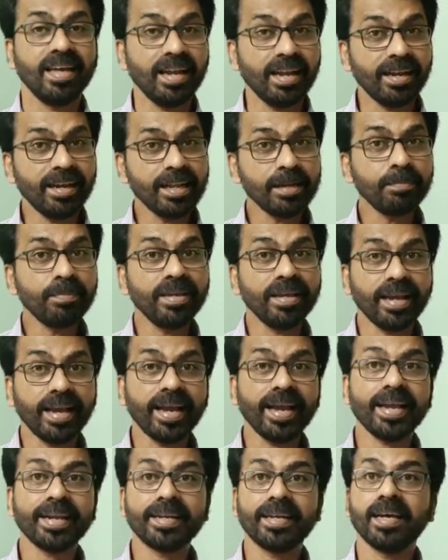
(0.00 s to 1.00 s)
Let me
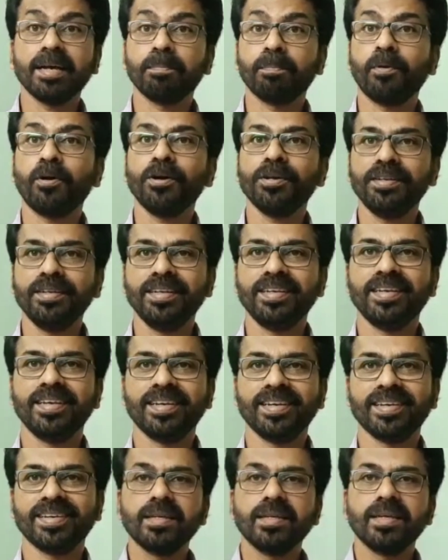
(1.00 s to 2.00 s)
add a point
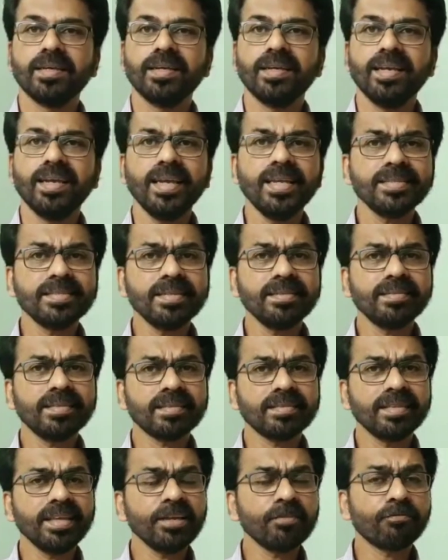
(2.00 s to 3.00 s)
here. Isn't the
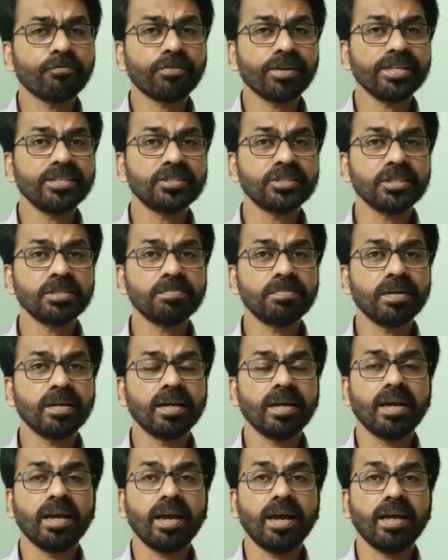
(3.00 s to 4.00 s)
thick friendship
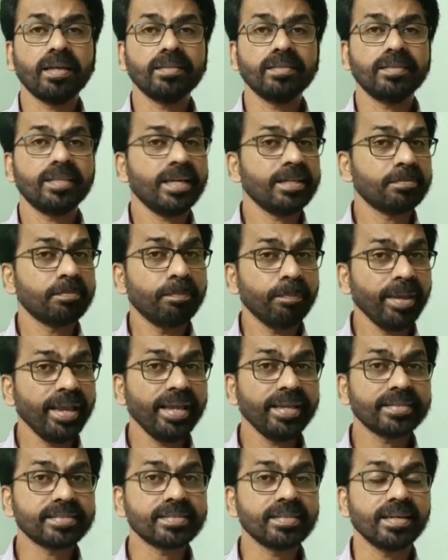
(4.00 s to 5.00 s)
that
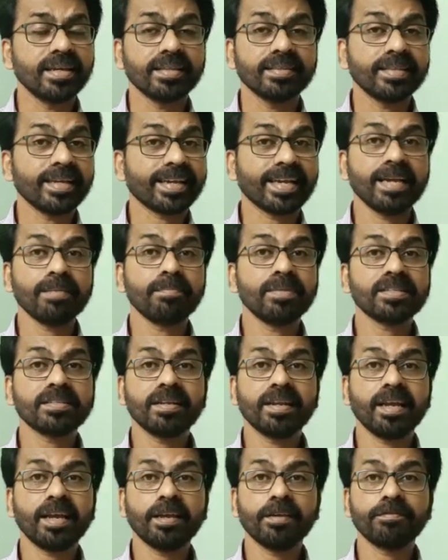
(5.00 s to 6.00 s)
makes the campus
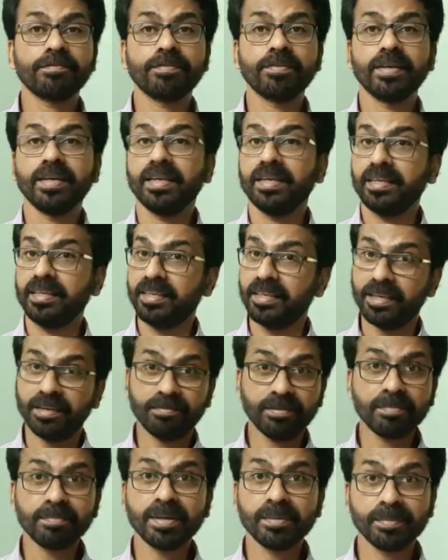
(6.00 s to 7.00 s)
life
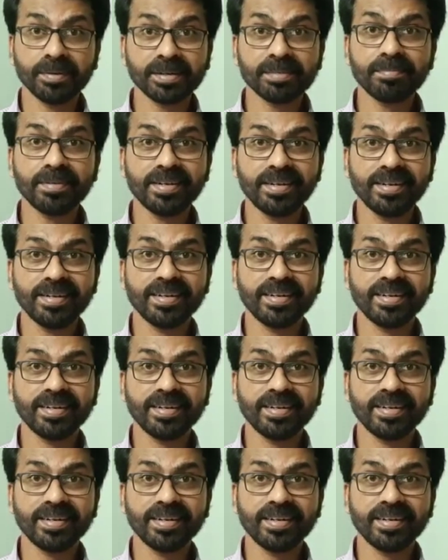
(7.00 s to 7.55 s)
ever memorable?